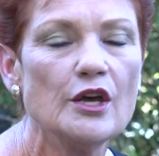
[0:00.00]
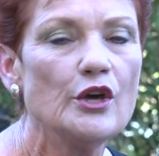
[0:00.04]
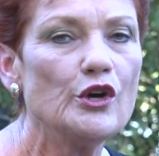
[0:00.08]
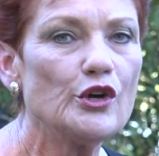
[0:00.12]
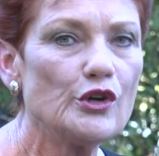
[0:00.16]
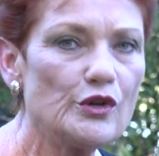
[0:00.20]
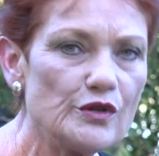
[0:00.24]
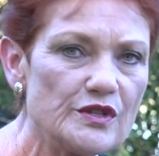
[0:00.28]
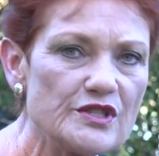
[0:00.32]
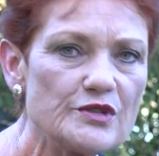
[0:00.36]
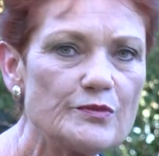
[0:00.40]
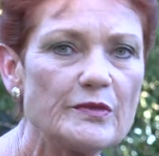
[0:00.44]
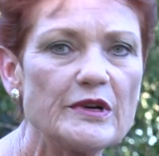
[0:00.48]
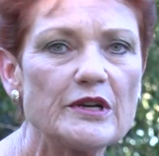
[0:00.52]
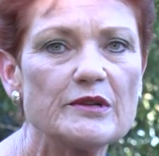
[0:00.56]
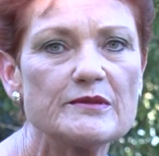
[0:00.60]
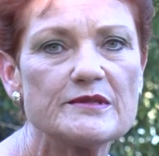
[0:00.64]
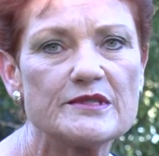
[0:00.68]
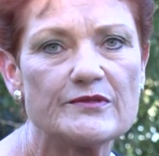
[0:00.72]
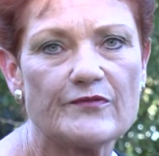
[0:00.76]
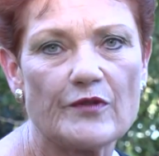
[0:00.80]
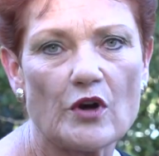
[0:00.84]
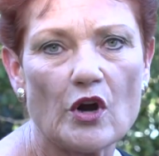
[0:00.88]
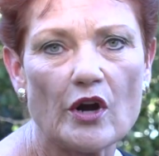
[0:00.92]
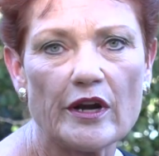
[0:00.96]
Who's the one who's
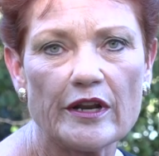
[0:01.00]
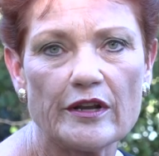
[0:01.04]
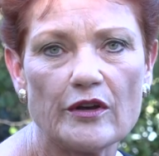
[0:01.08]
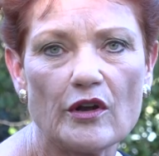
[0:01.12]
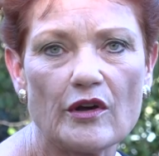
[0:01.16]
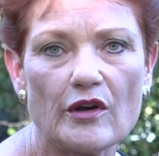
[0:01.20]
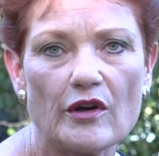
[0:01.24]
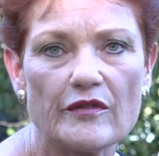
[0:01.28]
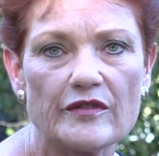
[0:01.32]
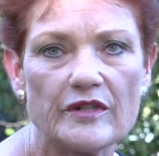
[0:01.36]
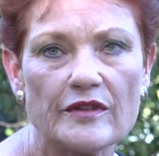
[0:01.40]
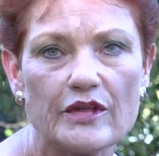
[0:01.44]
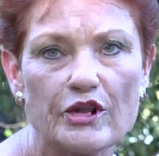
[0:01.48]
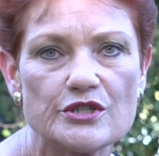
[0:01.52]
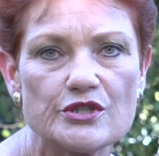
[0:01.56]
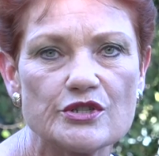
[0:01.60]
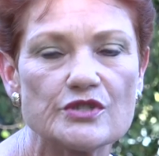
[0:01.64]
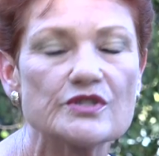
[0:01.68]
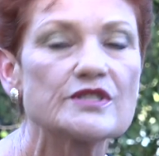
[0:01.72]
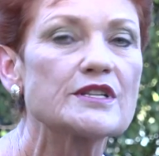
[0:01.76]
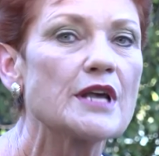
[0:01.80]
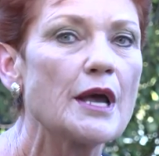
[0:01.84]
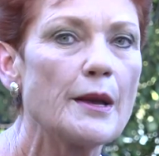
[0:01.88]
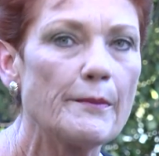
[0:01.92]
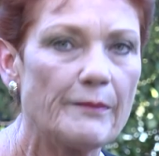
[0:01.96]
fighting on these
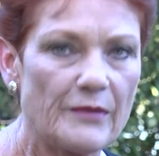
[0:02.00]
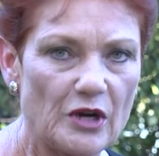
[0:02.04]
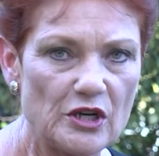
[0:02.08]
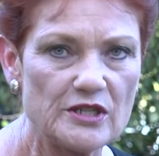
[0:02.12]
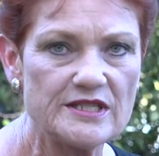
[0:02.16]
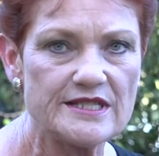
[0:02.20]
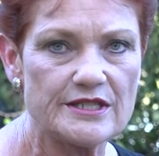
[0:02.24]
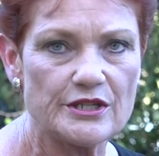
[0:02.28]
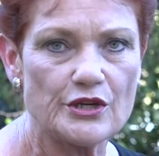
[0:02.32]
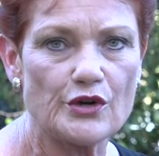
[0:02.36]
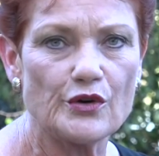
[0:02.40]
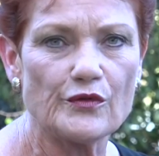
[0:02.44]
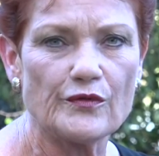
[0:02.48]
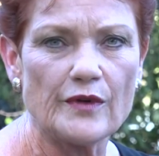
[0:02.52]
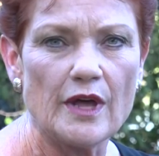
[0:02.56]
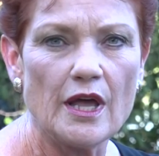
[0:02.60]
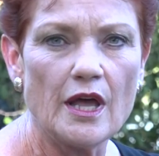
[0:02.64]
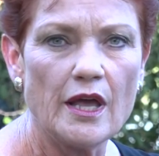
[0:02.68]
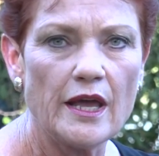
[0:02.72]
issues? Myself.